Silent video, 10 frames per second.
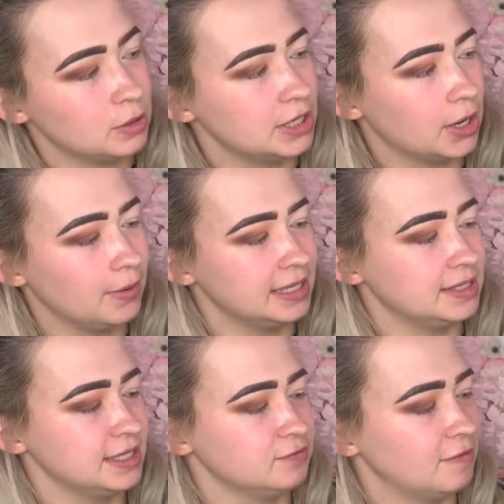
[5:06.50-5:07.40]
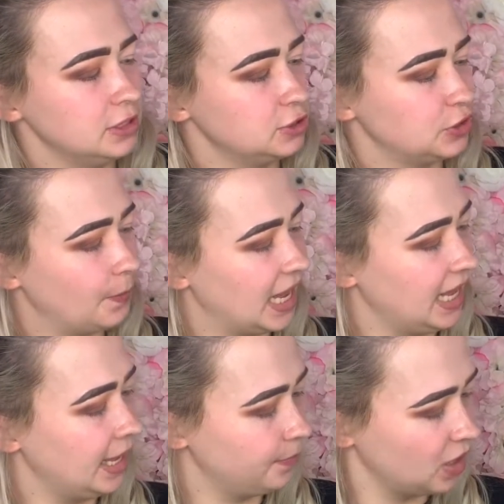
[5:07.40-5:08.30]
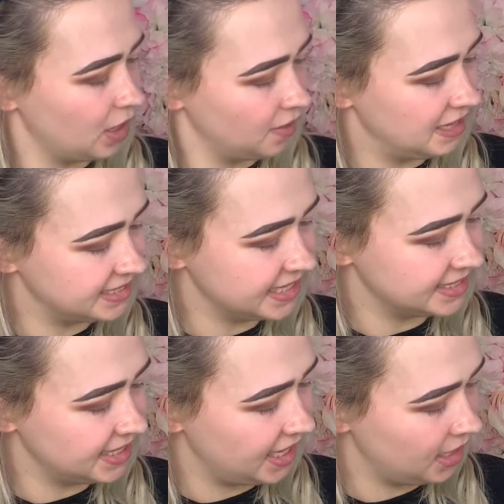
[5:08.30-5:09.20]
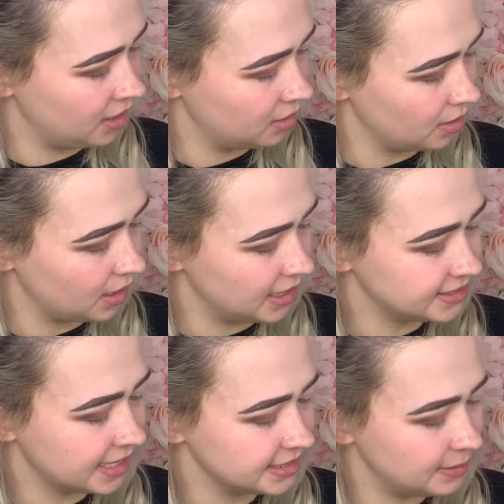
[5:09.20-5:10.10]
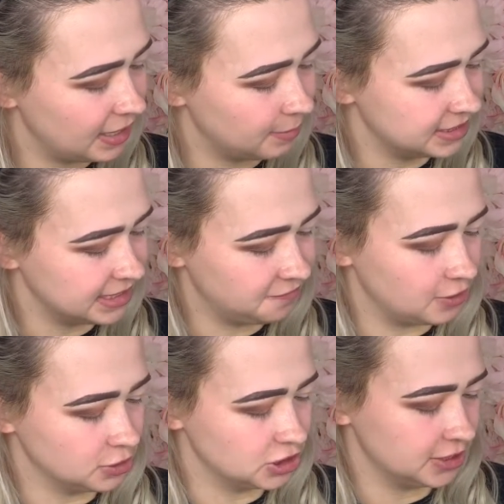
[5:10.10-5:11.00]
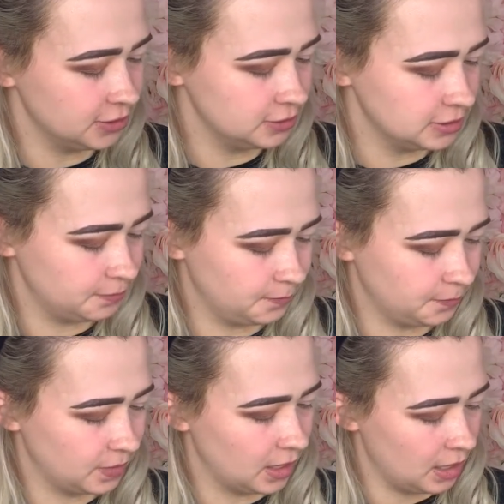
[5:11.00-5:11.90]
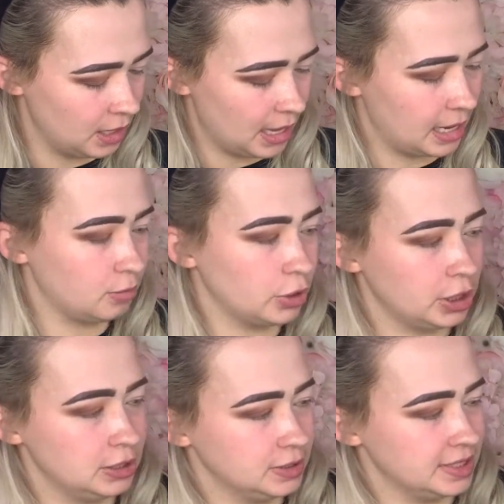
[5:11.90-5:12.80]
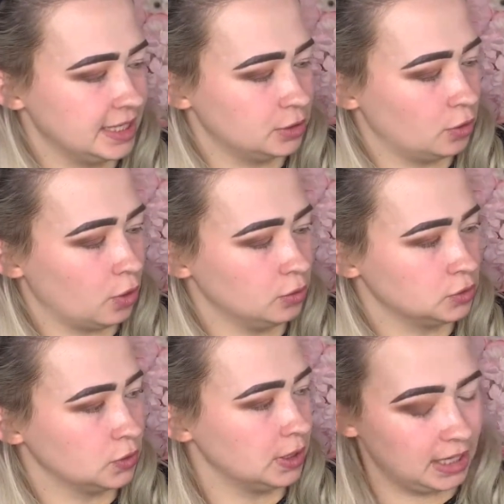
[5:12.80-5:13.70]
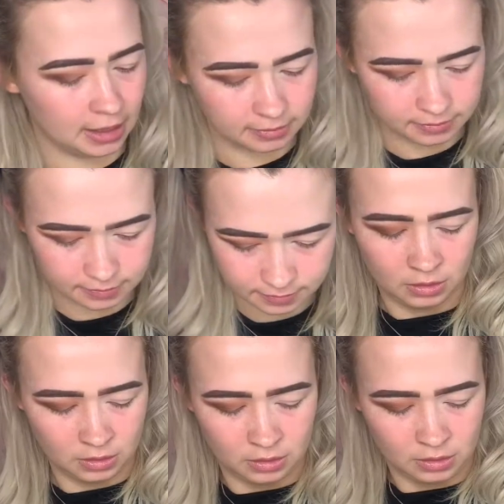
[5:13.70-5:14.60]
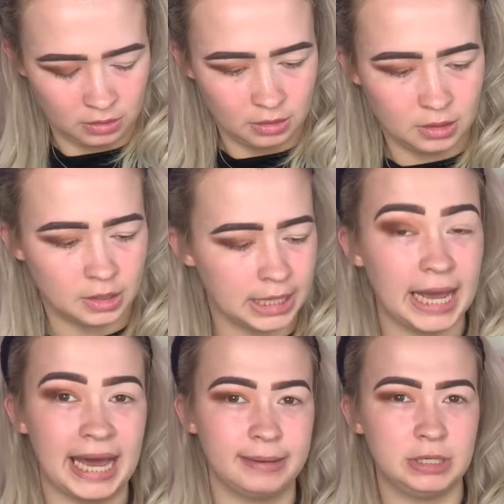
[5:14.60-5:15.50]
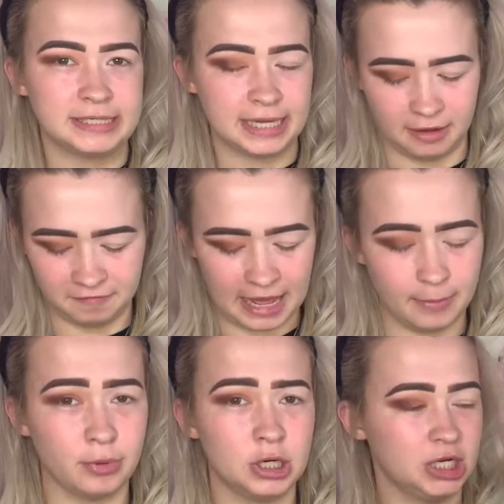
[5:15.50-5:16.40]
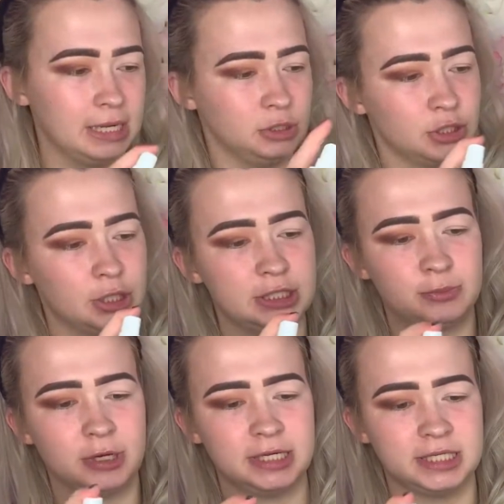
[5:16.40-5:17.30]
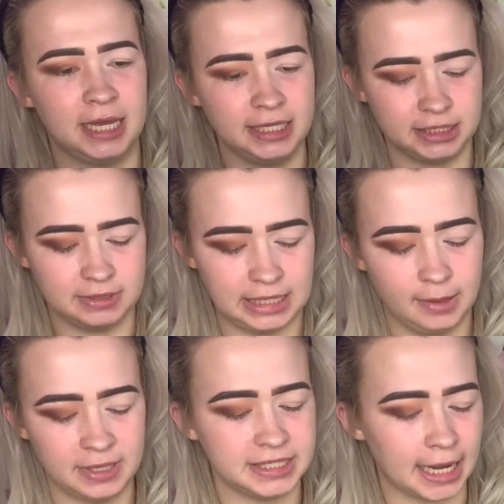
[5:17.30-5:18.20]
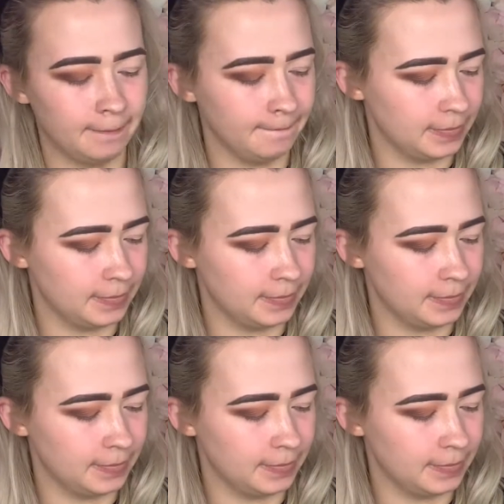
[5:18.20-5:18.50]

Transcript: to go into this Revolution palette. This is the Intensely Pigmented Foil Shadows, and I'm going to use this gold colour here. And I'm using a flat brush, and I'm just going to spritz this so it's a little bit damp,